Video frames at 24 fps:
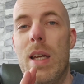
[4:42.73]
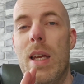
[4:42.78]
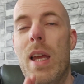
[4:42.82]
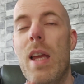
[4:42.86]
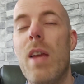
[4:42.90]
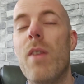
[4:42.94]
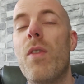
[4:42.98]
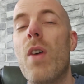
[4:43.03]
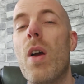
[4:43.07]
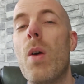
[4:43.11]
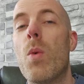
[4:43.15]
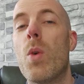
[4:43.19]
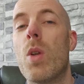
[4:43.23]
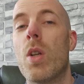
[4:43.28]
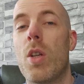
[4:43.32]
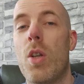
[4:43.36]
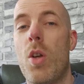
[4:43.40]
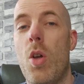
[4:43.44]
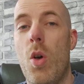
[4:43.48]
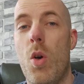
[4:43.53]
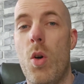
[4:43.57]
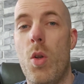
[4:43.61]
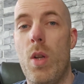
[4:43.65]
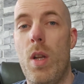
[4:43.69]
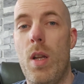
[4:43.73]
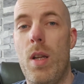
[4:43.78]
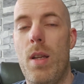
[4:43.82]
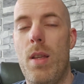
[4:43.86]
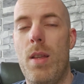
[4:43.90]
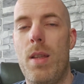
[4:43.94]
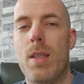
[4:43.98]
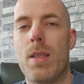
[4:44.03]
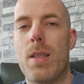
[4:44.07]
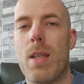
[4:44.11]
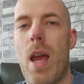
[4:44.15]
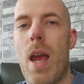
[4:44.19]
if I want to cut any of
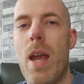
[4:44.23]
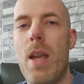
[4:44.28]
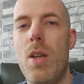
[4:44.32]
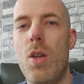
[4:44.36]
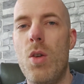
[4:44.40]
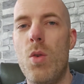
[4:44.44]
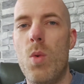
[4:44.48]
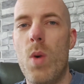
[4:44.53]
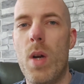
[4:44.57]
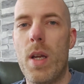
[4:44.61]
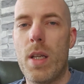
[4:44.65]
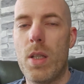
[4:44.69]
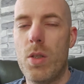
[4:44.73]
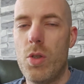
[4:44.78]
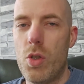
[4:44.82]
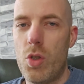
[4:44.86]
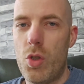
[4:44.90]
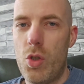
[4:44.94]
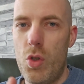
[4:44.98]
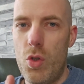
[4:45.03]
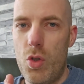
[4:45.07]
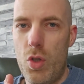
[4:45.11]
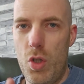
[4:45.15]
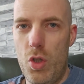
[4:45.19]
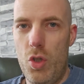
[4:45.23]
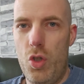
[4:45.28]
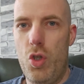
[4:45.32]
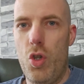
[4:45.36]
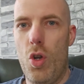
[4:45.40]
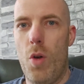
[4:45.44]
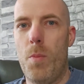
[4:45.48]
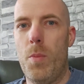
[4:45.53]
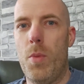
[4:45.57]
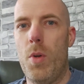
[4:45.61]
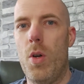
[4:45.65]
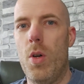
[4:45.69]
this, I know I can just use a
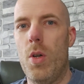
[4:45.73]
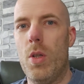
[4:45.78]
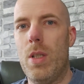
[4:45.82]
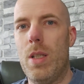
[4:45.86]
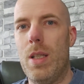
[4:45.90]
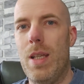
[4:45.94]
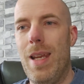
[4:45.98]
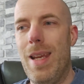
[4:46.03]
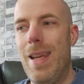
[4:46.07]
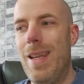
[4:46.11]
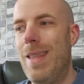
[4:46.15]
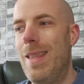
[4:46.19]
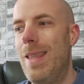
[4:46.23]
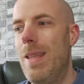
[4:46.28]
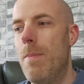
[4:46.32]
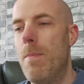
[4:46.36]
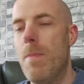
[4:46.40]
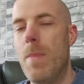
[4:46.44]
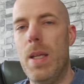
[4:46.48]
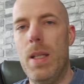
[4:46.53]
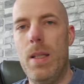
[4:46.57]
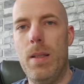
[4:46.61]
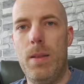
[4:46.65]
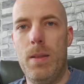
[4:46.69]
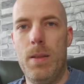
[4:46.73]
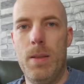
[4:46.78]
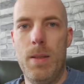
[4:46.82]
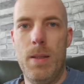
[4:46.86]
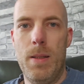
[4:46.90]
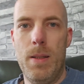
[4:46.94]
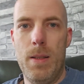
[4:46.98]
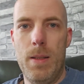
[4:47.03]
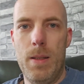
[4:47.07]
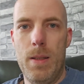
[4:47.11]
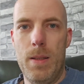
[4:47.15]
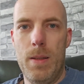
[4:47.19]
jump cut in the middle.
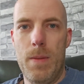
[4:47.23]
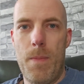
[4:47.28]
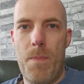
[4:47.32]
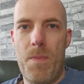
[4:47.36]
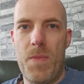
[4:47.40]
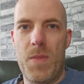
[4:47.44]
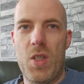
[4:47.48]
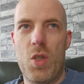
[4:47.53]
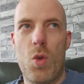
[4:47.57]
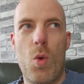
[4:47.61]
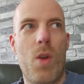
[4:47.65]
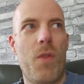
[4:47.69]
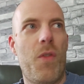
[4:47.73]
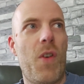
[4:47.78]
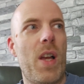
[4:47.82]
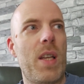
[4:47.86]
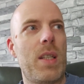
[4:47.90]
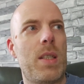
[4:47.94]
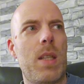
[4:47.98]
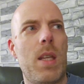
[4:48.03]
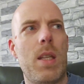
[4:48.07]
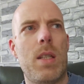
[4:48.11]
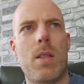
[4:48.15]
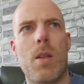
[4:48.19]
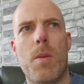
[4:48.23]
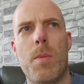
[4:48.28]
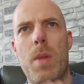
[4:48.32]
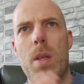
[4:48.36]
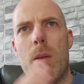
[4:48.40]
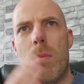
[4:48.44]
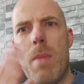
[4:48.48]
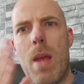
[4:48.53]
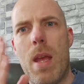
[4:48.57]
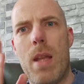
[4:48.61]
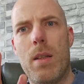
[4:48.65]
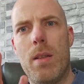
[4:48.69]
So if I say something
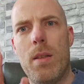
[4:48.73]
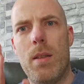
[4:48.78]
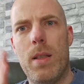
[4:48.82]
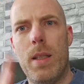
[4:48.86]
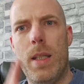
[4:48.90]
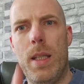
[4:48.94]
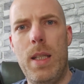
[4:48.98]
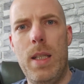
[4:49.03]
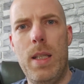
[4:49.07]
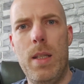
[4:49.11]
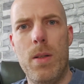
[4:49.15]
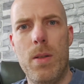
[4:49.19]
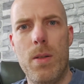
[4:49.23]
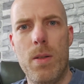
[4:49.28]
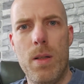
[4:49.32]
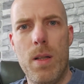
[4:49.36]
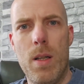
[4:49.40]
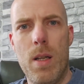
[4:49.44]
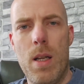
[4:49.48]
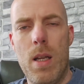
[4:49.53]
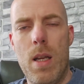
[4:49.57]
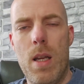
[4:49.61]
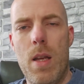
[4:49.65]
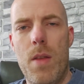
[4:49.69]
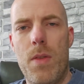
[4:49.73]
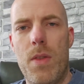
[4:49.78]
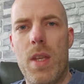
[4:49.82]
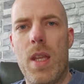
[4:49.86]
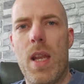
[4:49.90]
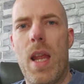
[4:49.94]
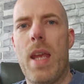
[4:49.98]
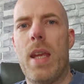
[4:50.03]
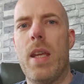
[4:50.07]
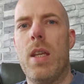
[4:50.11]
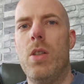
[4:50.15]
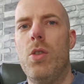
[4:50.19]
mental here, then
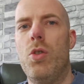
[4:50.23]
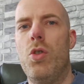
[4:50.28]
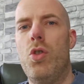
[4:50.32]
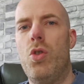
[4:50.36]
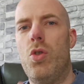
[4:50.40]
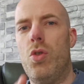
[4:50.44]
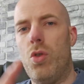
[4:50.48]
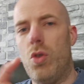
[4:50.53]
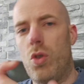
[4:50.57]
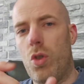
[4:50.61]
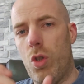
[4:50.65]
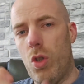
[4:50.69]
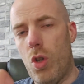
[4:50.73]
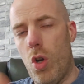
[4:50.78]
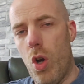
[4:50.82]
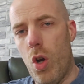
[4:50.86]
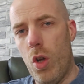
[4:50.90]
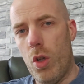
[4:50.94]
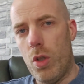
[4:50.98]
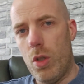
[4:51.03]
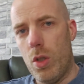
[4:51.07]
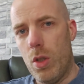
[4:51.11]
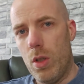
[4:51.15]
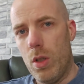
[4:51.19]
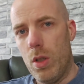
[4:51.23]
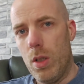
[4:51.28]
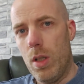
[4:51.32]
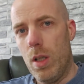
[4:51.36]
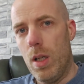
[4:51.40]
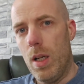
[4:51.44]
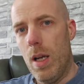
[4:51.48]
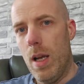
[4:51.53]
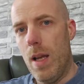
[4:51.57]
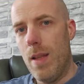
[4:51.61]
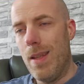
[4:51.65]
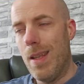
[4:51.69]
I can cut
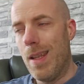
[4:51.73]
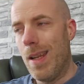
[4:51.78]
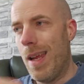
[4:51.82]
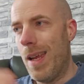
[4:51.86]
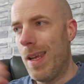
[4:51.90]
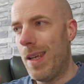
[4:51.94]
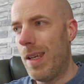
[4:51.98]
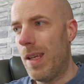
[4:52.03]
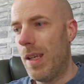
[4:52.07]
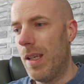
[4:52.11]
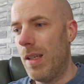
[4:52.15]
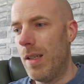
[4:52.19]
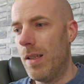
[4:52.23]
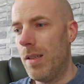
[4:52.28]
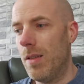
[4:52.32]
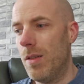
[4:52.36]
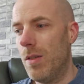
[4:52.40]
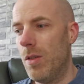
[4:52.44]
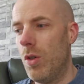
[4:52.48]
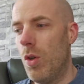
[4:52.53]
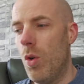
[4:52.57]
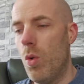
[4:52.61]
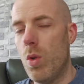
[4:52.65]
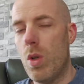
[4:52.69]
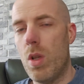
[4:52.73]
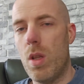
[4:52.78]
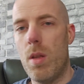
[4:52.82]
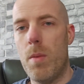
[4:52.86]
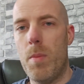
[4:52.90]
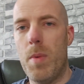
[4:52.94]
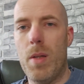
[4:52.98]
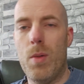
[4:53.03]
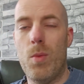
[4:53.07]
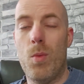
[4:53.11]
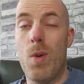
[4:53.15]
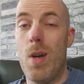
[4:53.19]
and then I can go to the
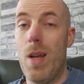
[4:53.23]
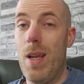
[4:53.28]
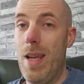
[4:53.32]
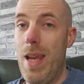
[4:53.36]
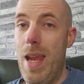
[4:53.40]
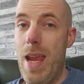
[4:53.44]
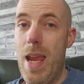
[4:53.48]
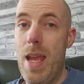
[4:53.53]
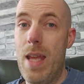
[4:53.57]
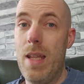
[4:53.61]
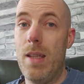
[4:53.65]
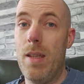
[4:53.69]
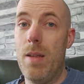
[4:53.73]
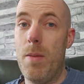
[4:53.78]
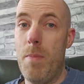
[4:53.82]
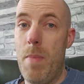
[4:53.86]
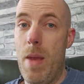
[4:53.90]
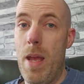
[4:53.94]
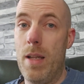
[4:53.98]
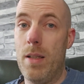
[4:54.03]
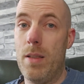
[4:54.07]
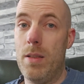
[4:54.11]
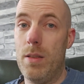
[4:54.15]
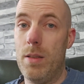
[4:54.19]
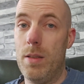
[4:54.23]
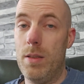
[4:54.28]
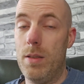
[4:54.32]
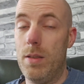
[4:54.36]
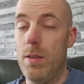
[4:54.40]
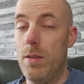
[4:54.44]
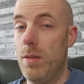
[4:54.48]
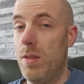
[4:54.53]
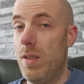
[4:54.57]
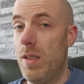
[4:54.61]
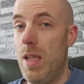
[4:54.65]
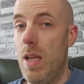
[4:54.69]
bit where I end the
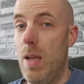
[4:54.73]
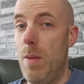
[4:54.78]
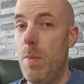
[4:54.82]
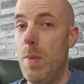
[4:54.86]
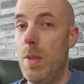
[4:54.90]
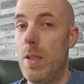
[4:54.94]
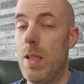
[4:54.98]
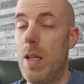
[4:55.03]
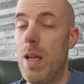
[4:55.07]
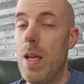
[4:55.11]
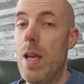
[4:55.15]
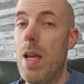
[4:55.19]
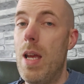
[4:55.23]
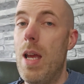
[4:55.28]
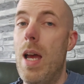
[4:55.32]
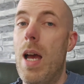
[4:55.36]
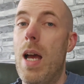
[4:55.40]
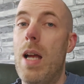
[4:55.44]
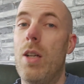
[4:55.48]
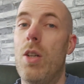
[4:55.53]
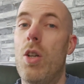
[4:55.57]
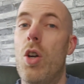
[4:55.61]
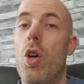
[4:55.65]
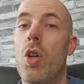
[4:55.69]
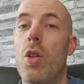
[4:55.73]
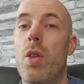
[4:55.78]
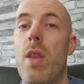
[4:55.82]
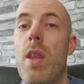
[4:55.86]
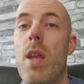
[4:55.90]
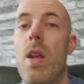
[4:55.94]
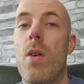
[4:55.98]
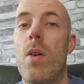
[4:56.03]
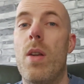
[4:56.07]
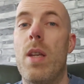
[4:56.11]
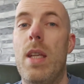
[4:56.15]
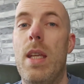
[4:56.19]
mental statement and cut
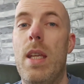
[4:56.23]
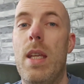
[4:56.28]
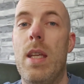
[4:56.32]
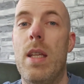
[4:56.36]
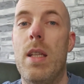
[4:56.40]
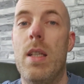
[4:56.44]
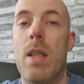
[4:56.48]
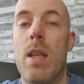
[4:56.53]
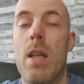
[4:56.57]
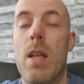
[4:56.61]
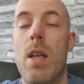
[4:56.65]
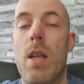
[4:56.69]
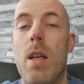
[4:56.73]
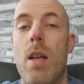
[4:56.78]
there again.